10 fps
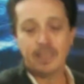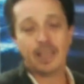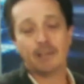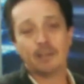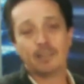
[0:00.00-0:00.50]

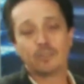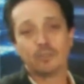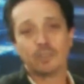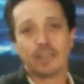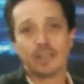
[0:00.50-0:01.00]
Um, I just
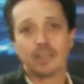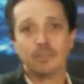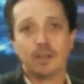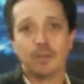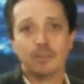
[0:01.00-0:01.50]
want to take a little
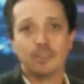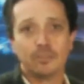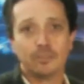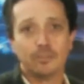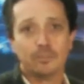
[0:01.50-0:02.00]
moment
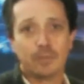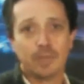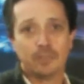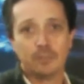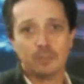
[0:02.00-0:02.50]
to pay
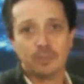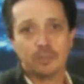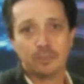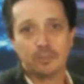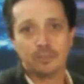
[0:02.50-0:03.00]
tribute
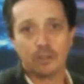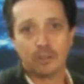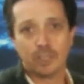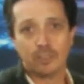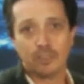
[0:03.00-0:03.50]
to Doc
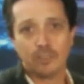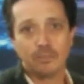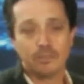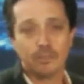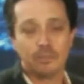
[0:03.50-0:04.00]
Neeson,
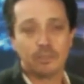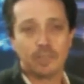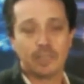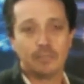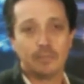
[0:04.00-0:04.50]
who
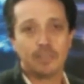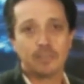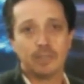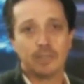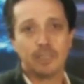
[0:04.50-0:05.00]
sadly passed
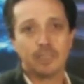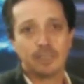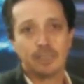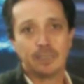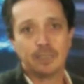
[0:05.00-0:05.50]
away
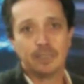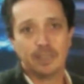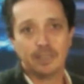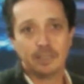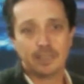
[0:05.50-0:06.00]
uh,
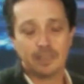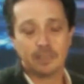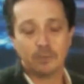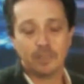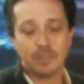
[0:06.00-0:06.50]
yesterday morning.